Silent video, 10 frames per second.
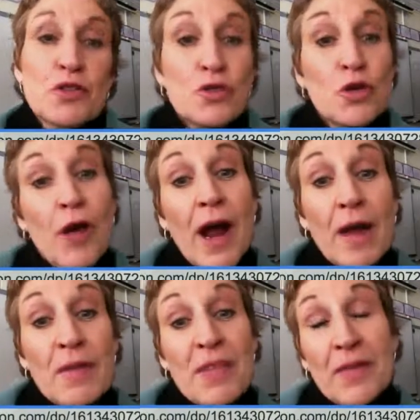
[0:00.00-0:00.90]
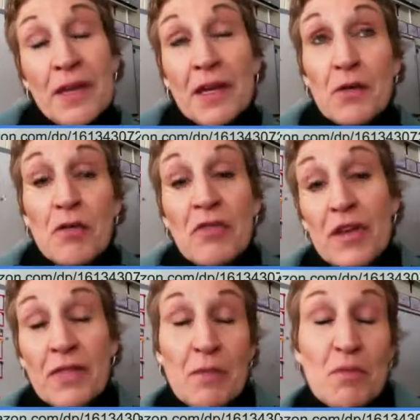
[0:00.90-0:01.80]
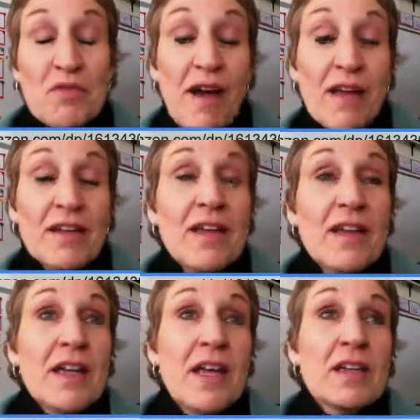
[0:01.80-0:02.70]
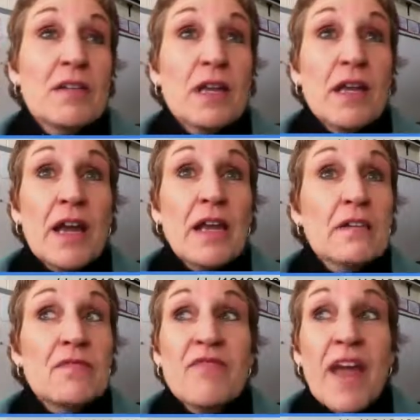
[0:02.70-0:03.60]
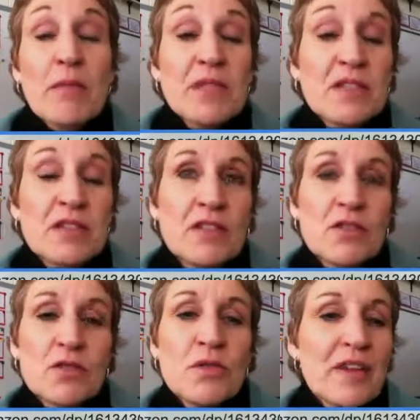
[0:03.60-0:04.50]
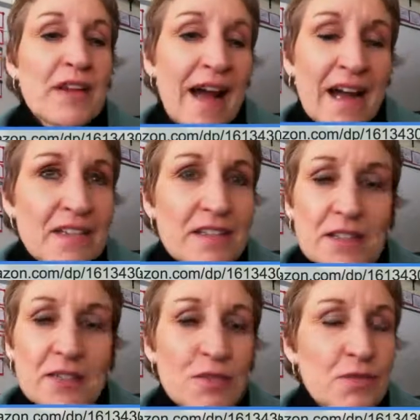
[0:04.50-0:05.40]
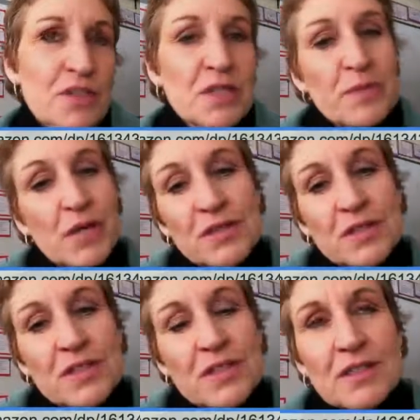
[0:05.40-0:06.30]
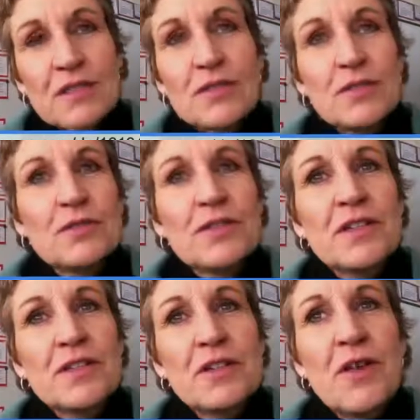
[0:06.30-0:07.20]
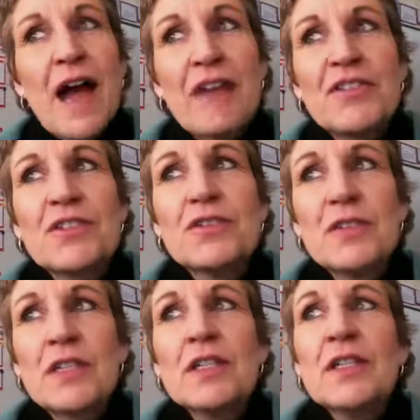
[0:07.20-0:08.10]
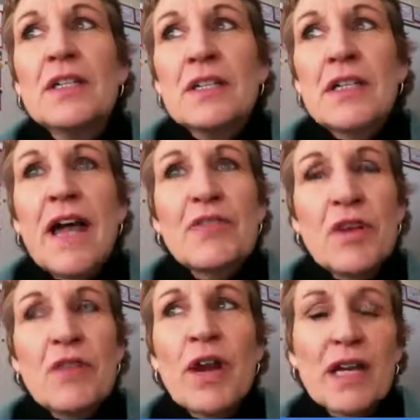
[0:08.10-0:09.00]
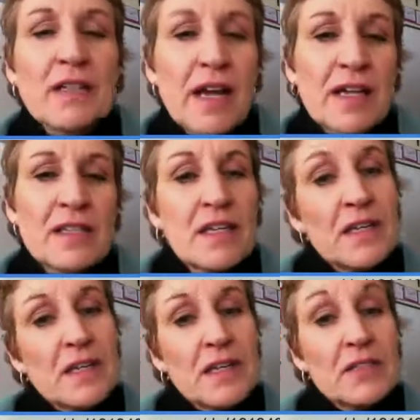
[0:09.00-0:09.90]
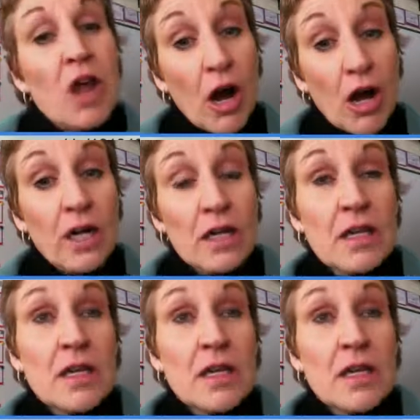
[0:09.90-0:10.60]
do cry, but then they get over it and they move on. And families need to, and the guys need to, and the spouses need to. You have to recognize that it's hard,